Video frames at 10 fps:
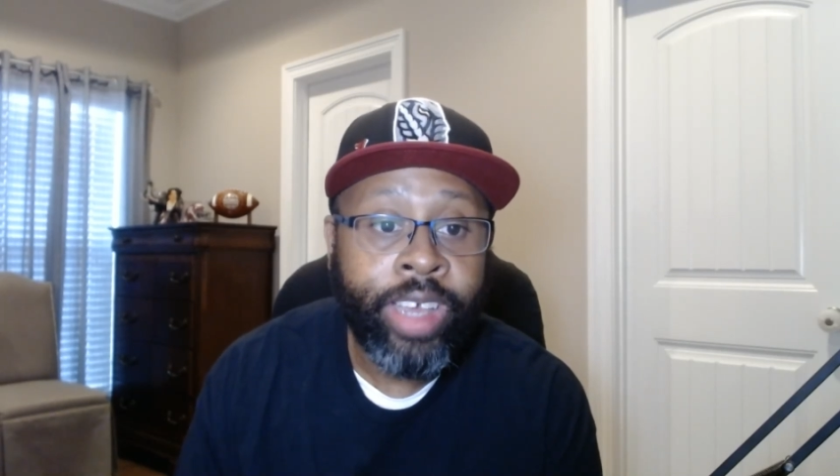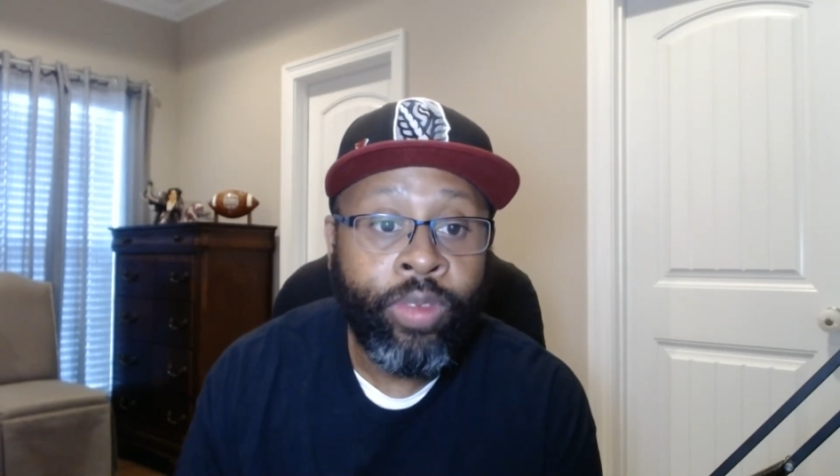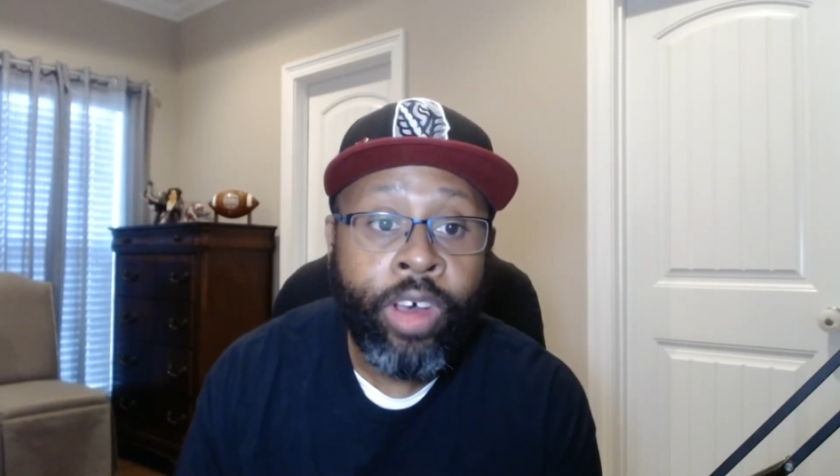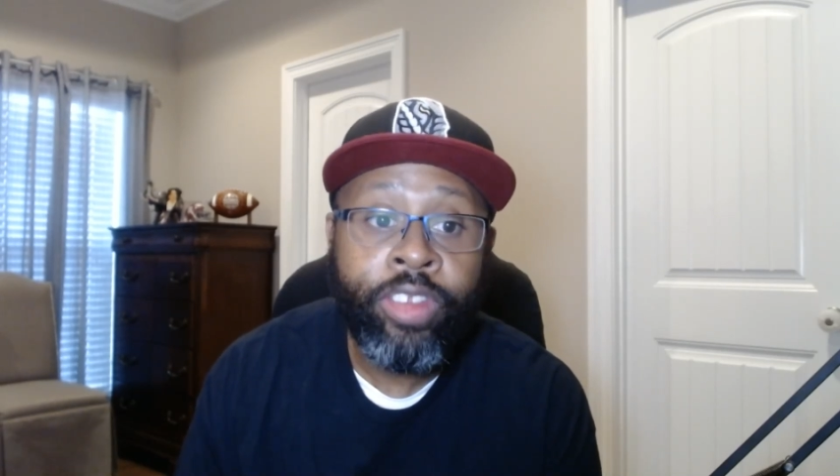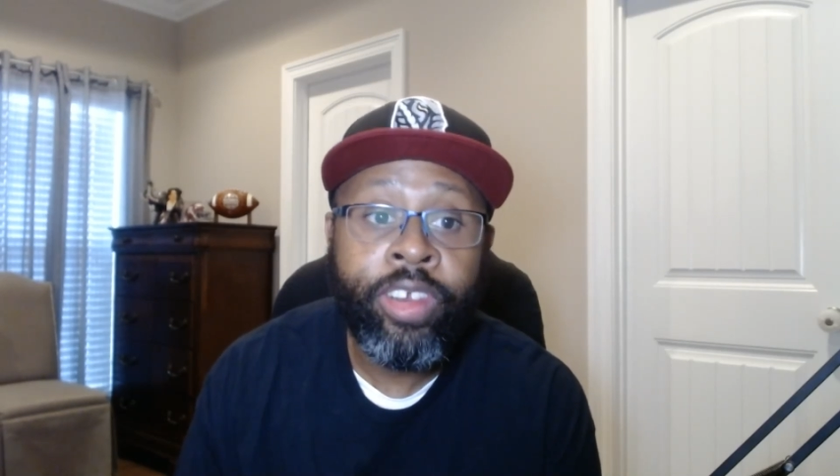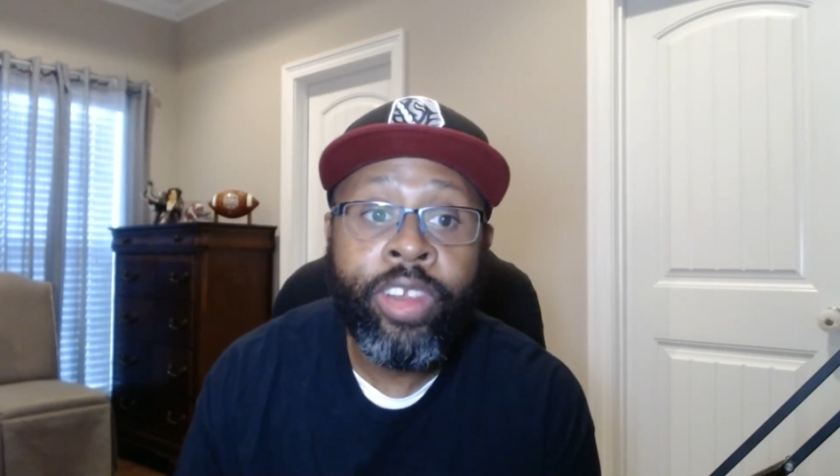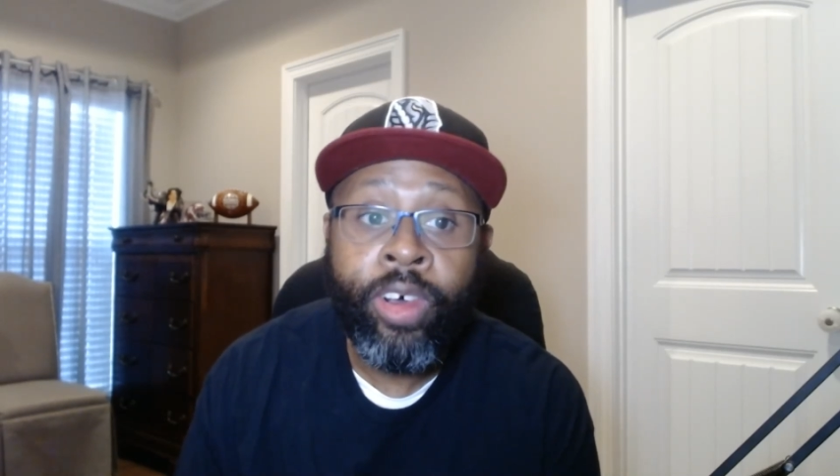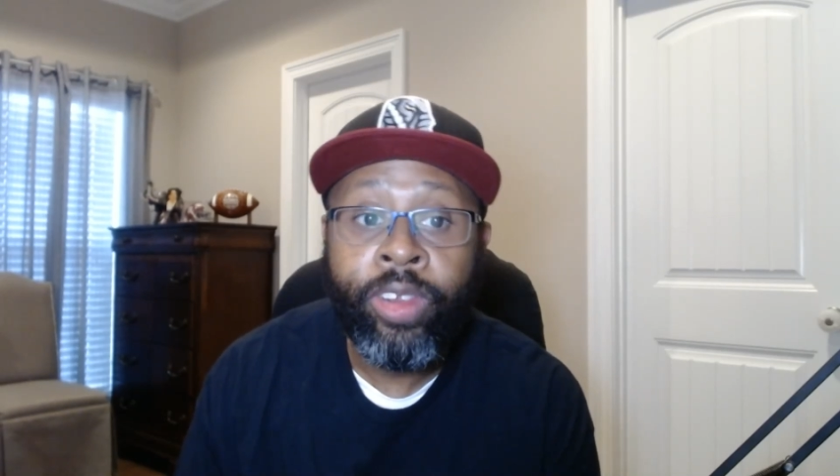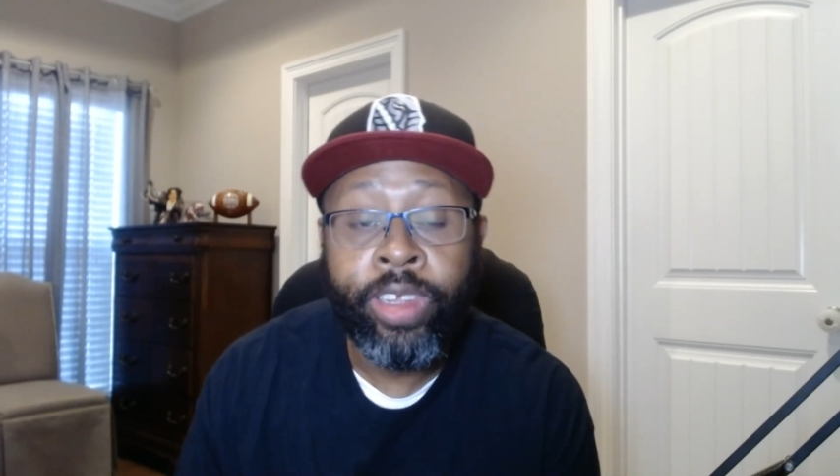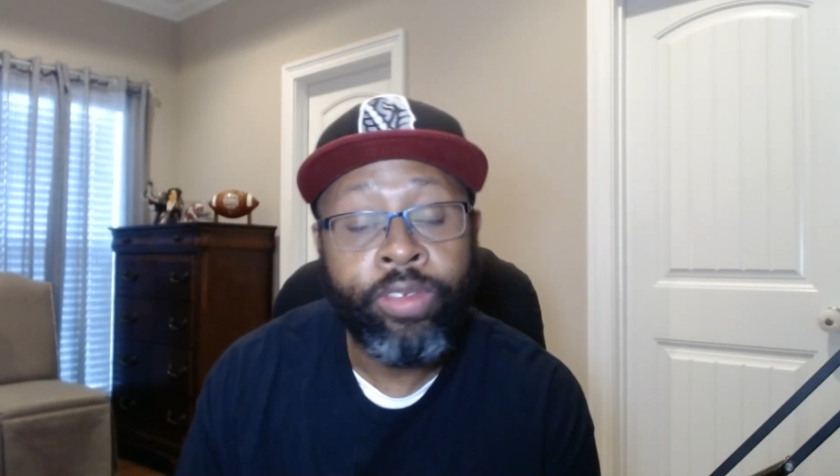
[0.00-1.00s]
and Walter
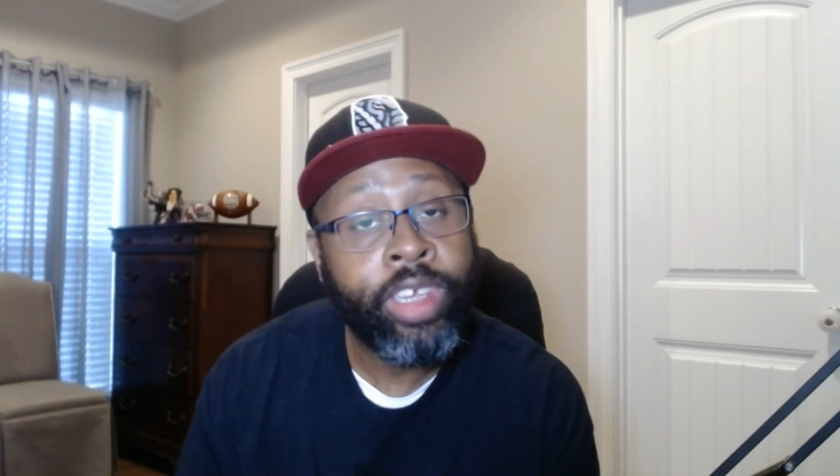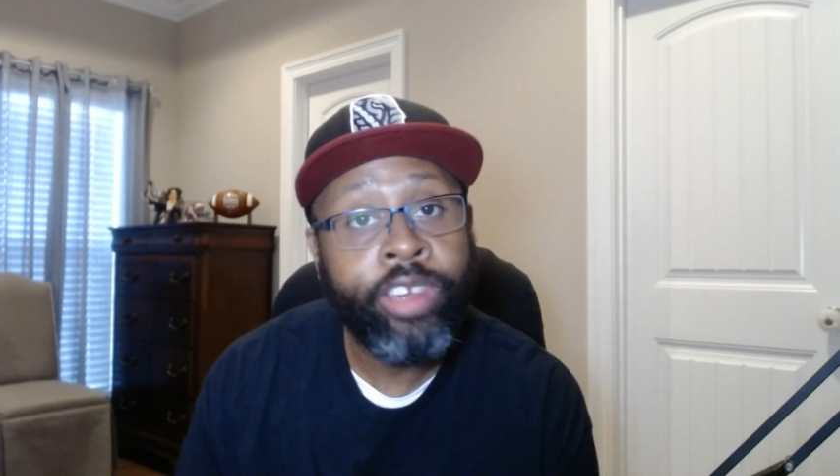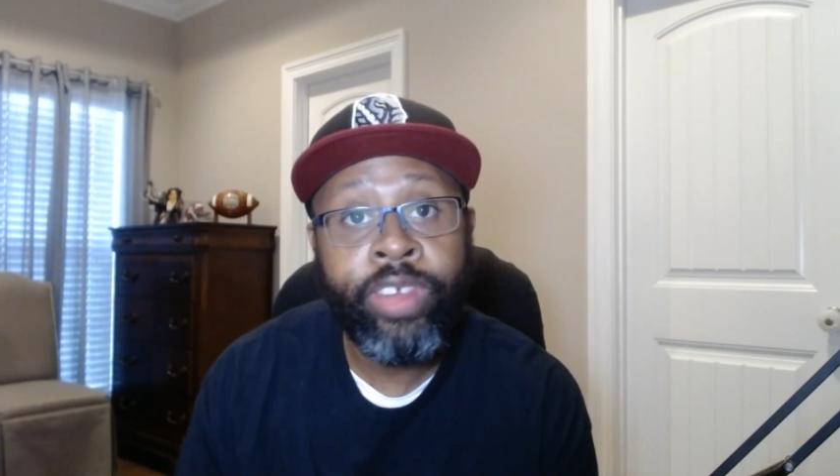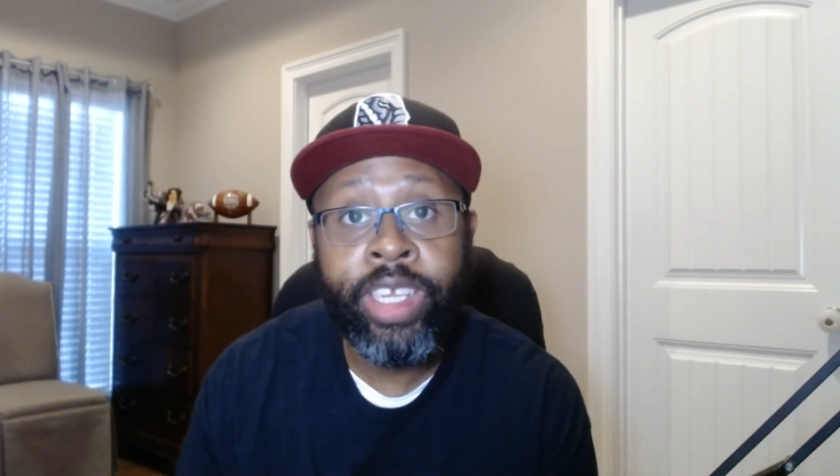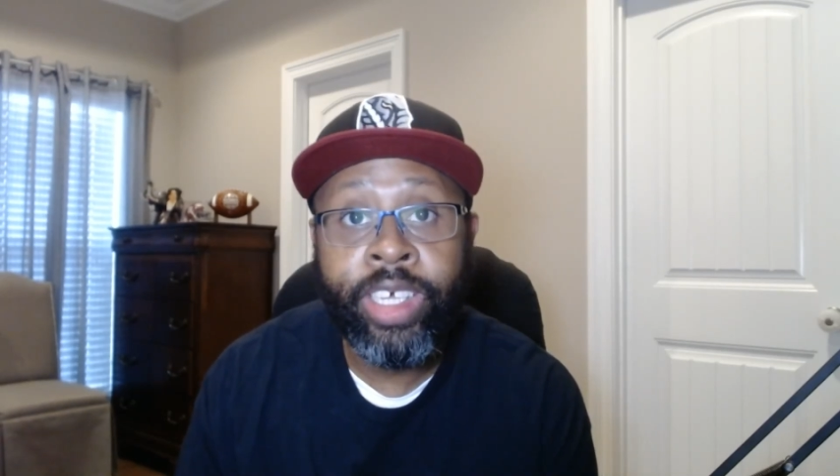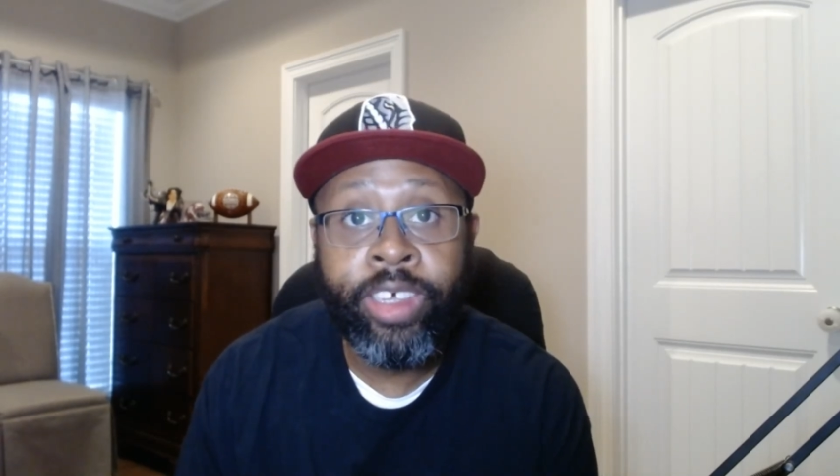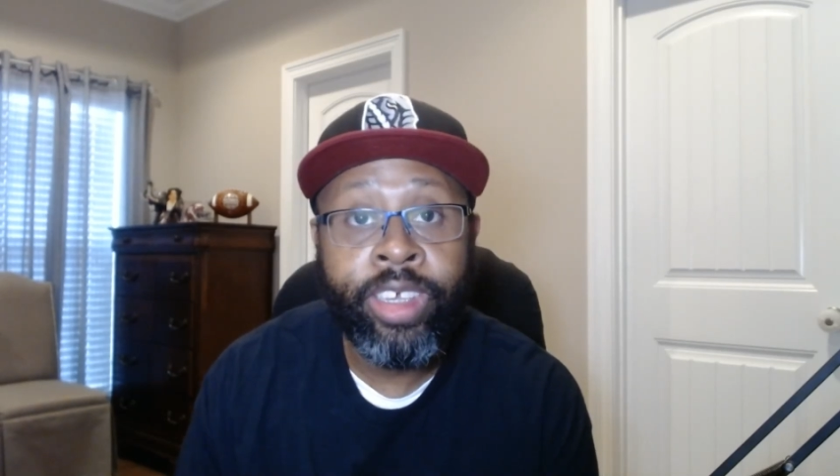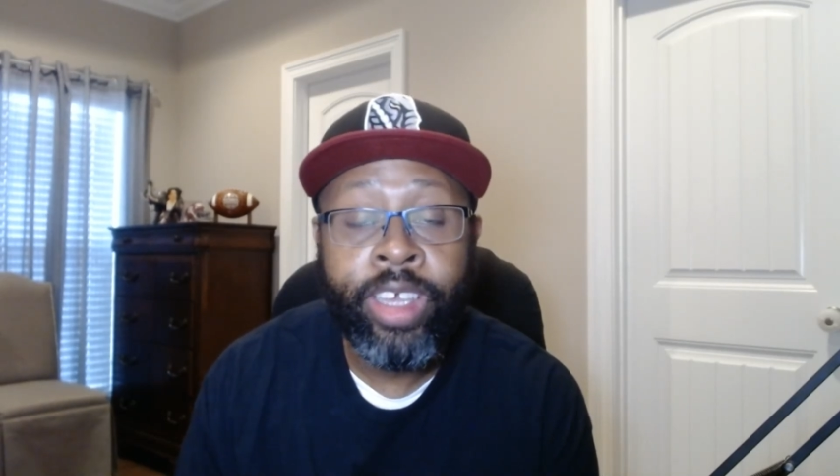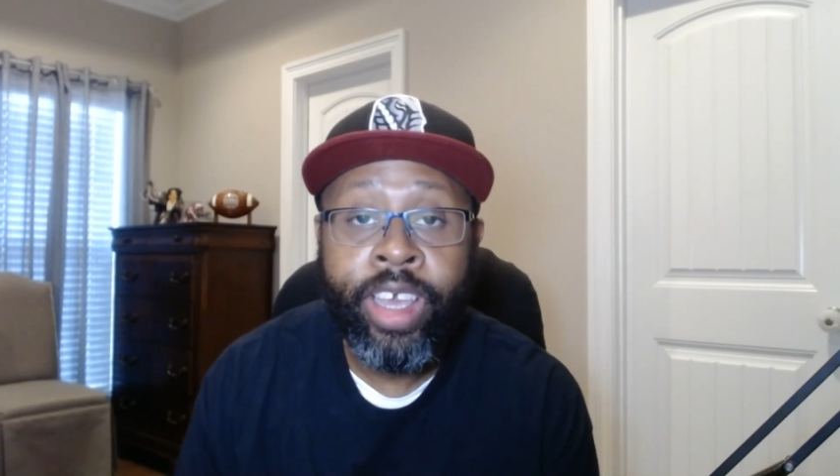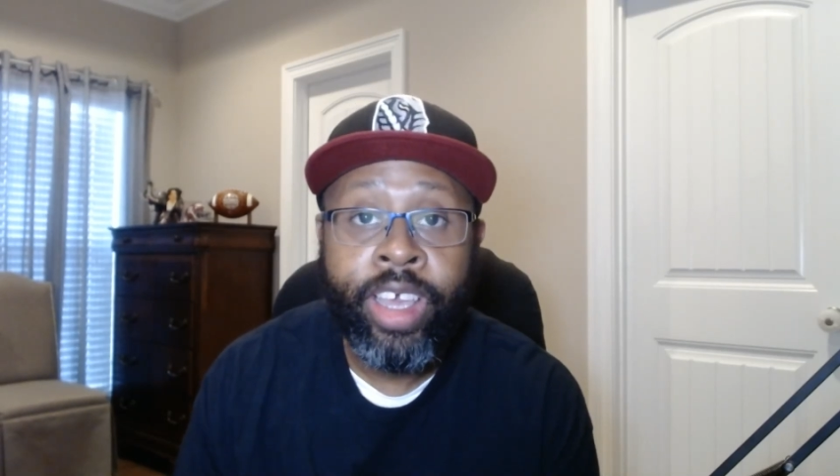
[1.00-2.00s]
Nolen, really, really good